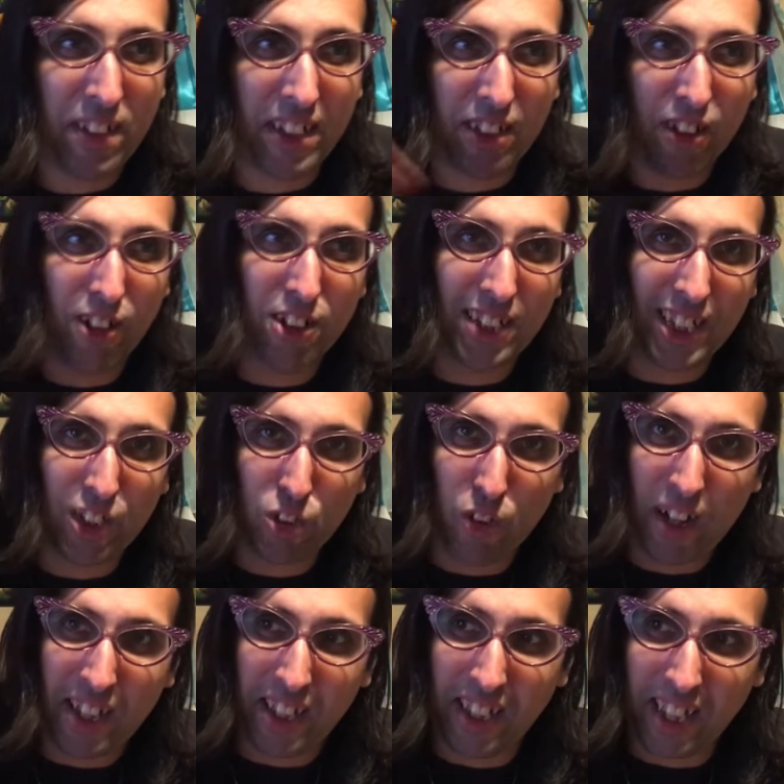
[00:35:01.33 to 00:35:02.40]
And the girl's like
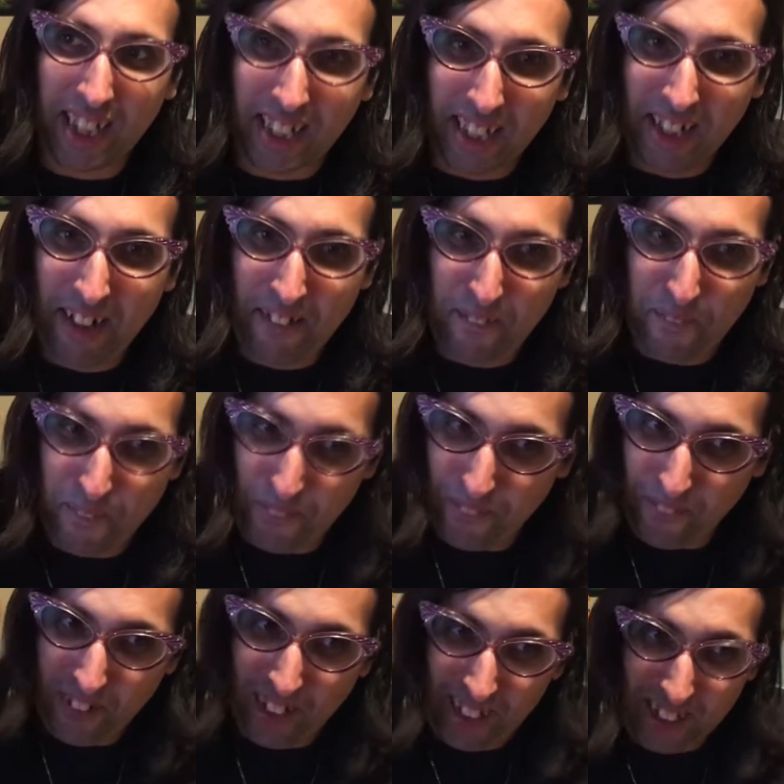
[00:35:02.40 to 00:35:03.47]
trying to like
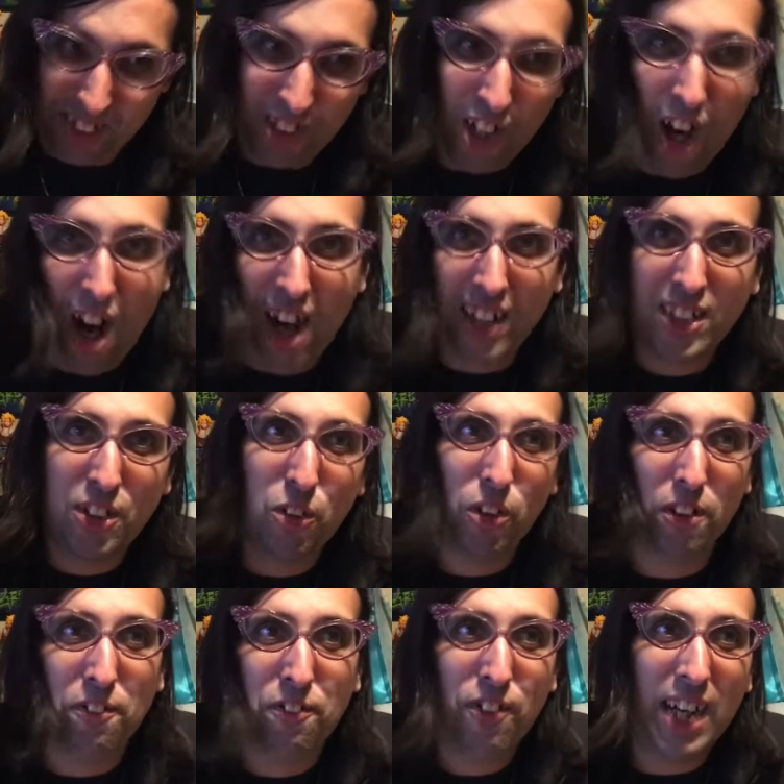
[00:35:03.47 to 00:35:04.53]
talk to
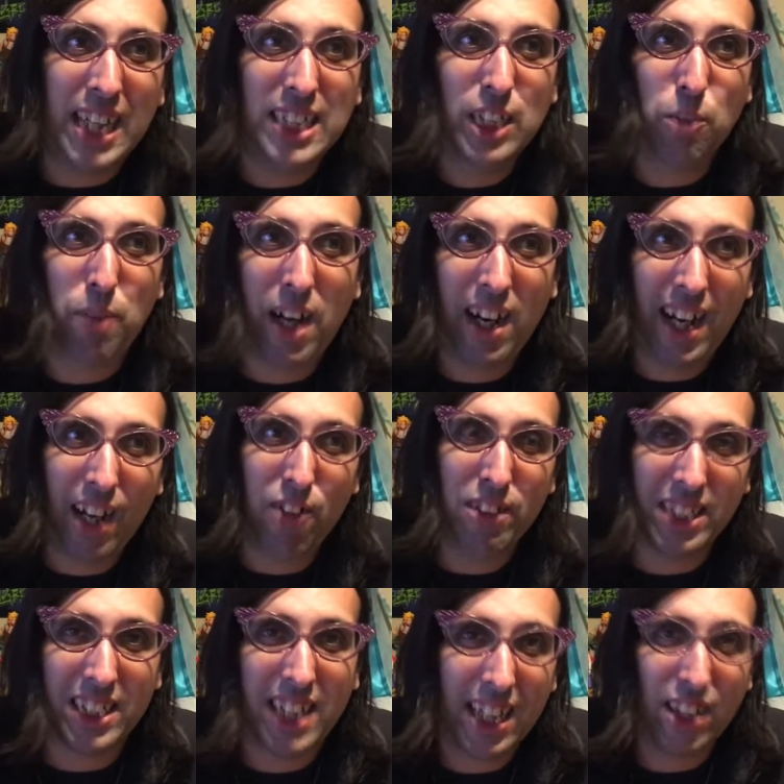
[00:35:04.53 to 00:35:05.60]
her friends about how
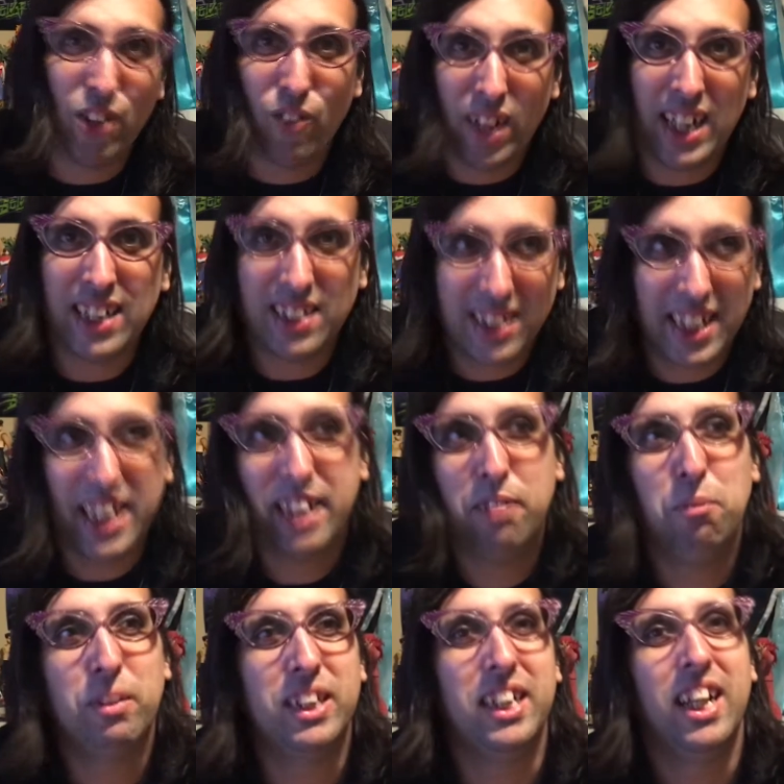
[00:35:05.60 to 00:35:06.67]
it's not the way it
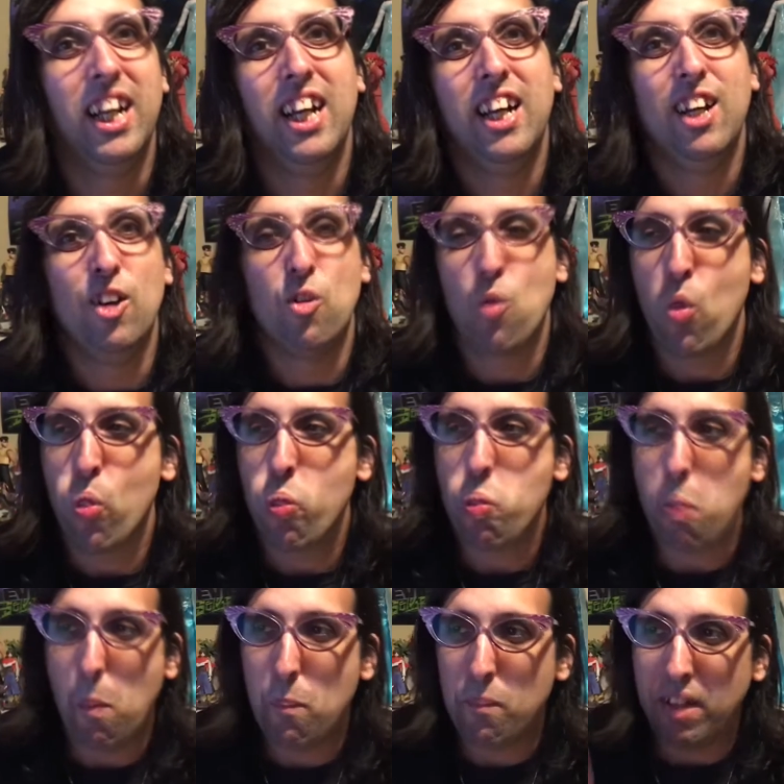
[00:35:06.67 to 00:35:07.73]
seems, and
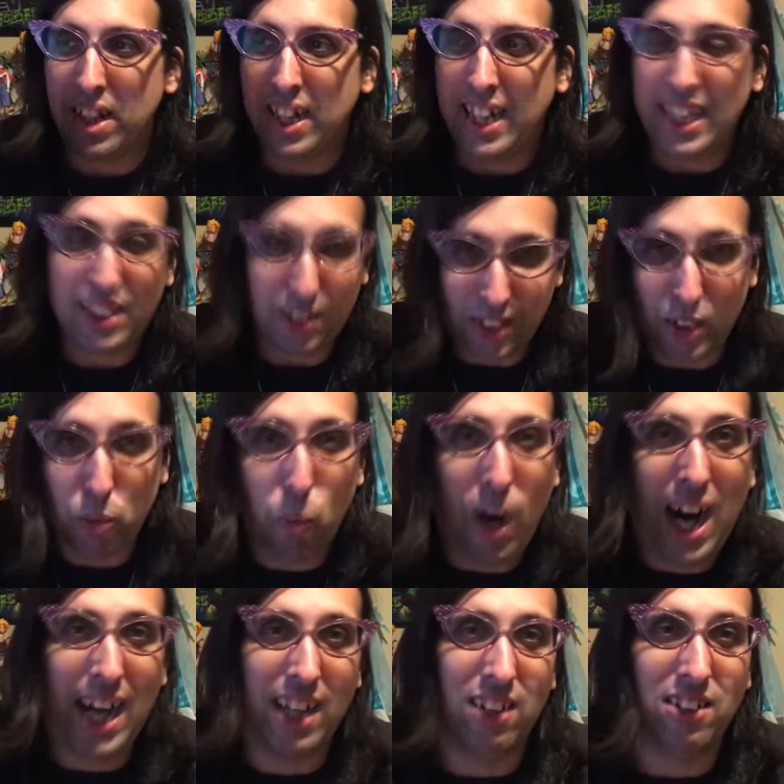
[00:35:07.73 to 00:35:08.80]
it's
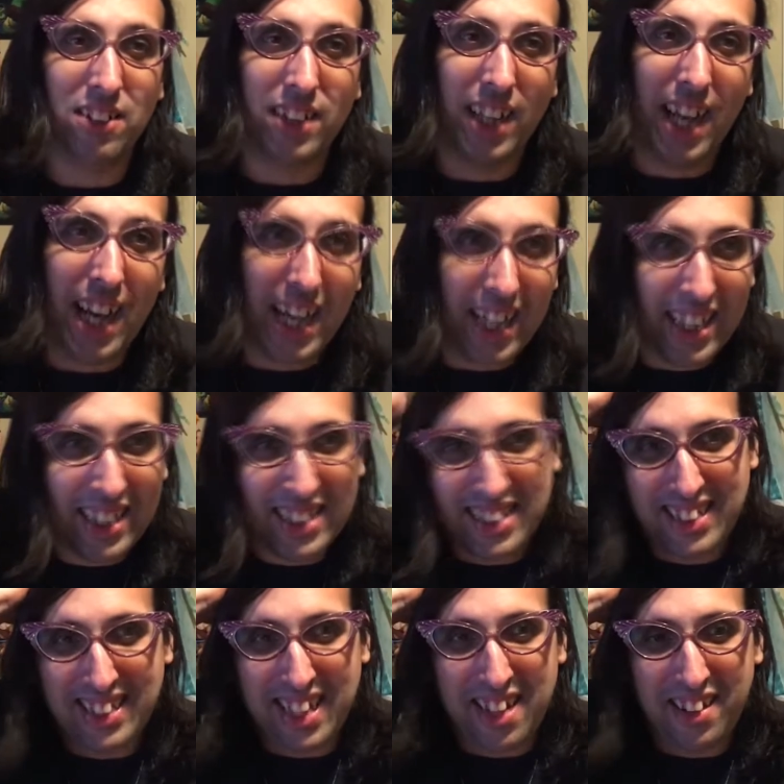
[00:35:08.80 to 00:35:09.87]
wild.
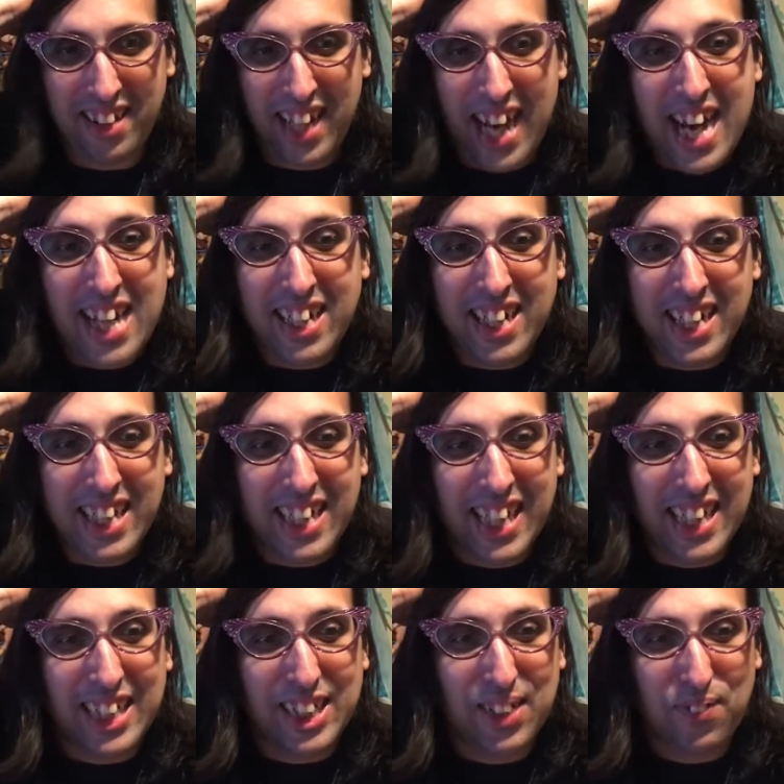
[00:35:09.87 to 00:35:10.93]
And the ending
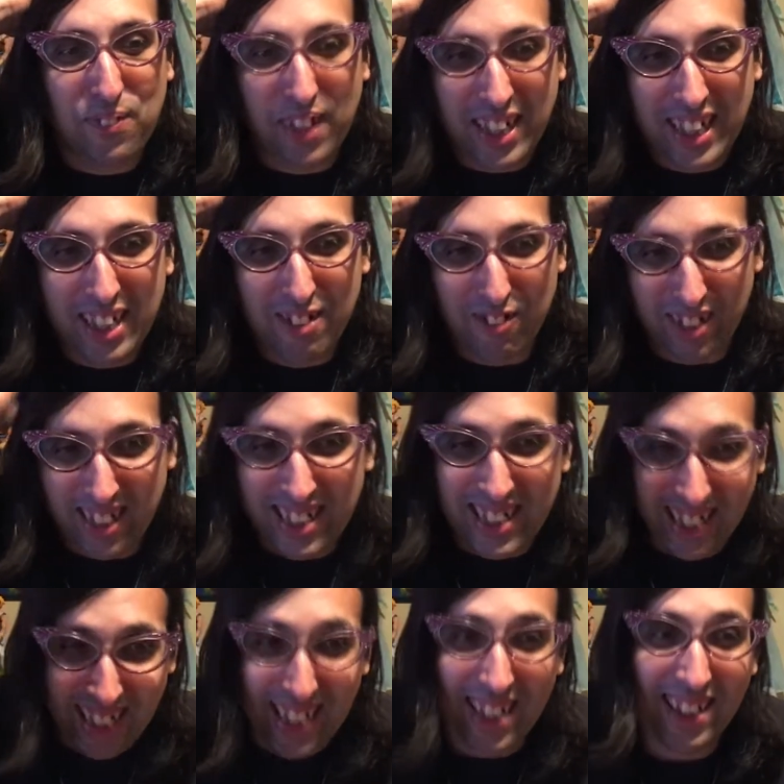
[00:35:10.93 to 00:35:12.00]
is fucking
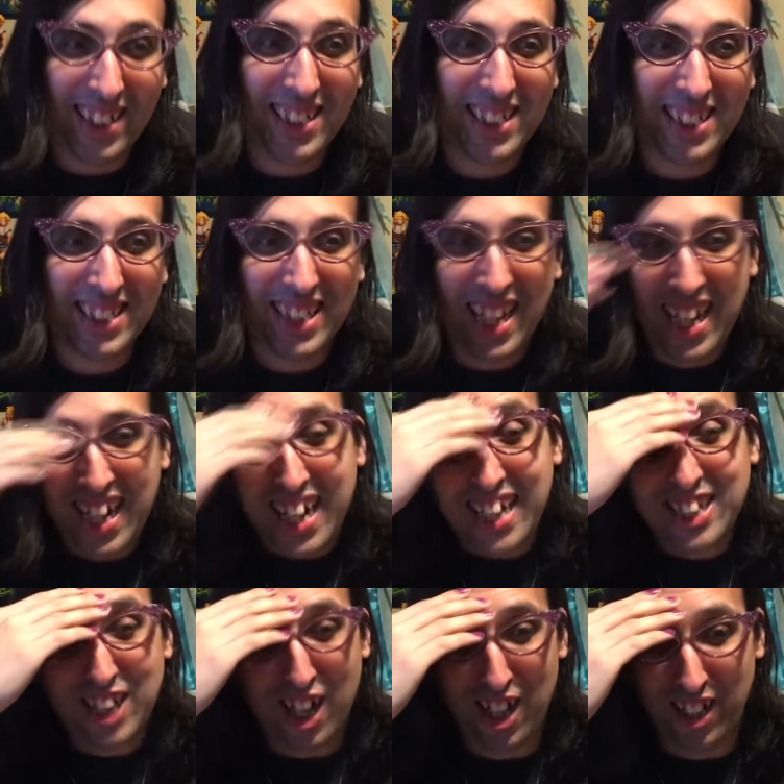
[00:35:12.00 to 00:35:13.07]
ridiculous.
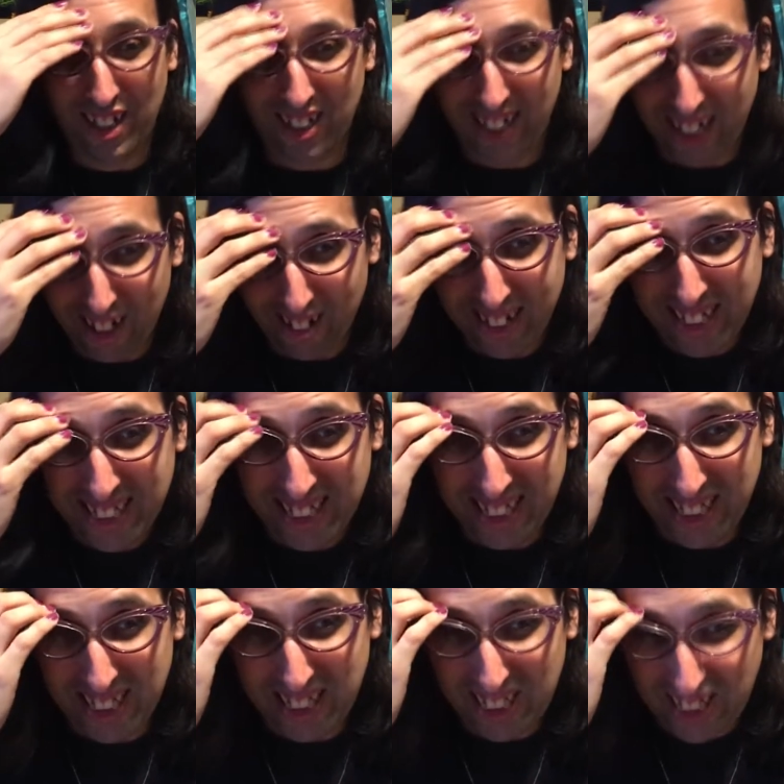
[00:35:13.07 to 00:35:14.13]
It's hilarious
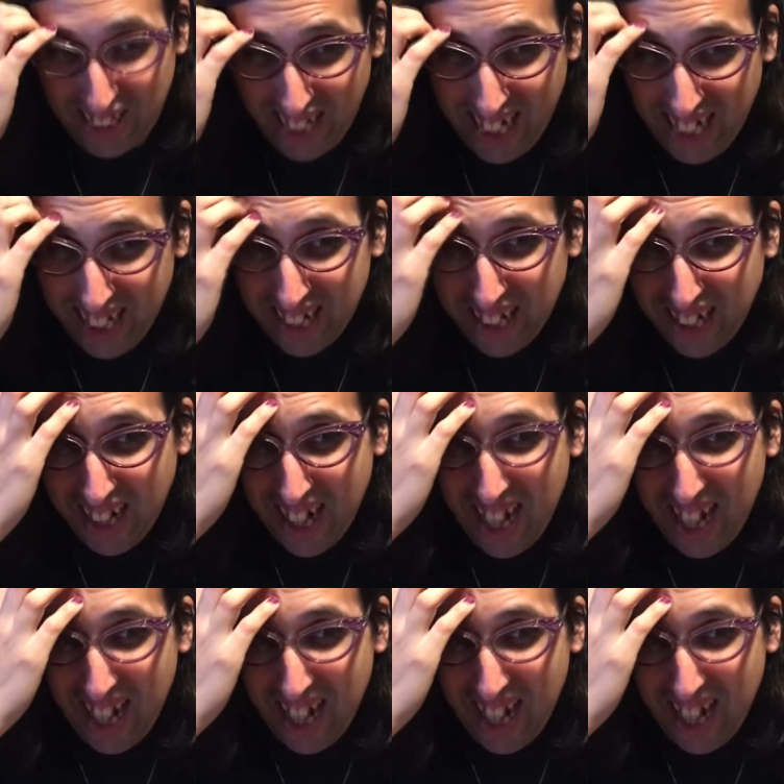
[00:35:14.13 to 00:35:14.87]
as shit.